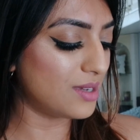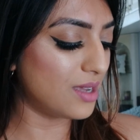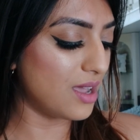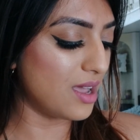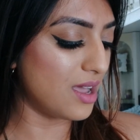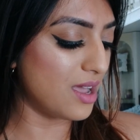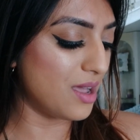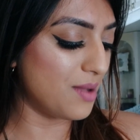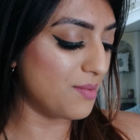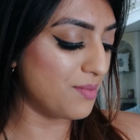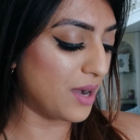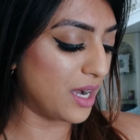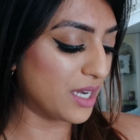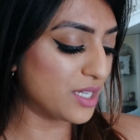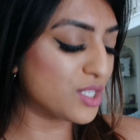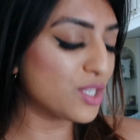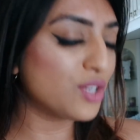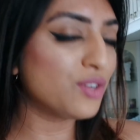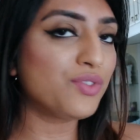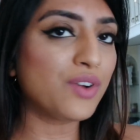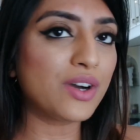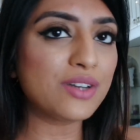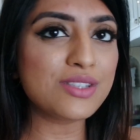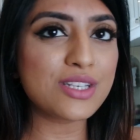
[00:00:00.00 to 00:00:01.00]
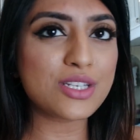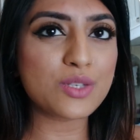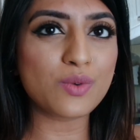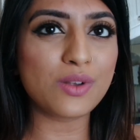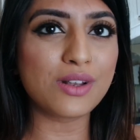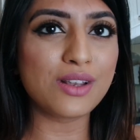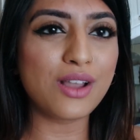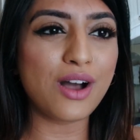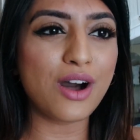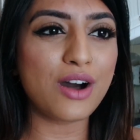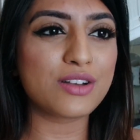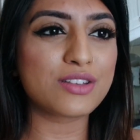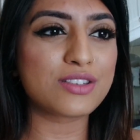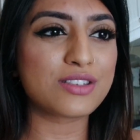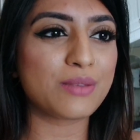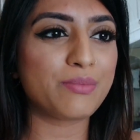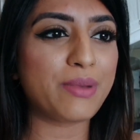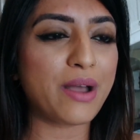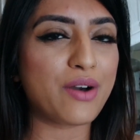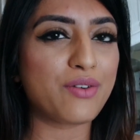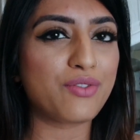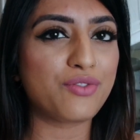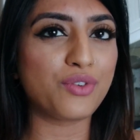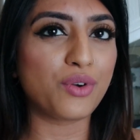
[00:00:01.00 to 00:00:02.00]
I do find this one lasts
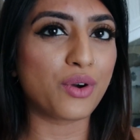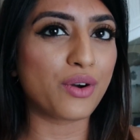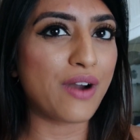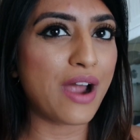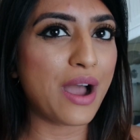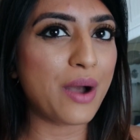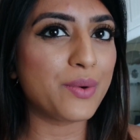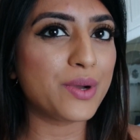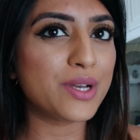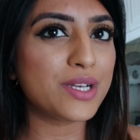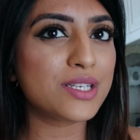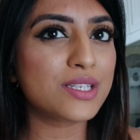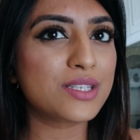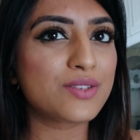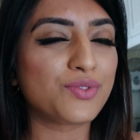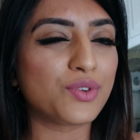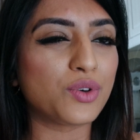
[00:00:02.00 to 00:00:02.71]
about 4 hours,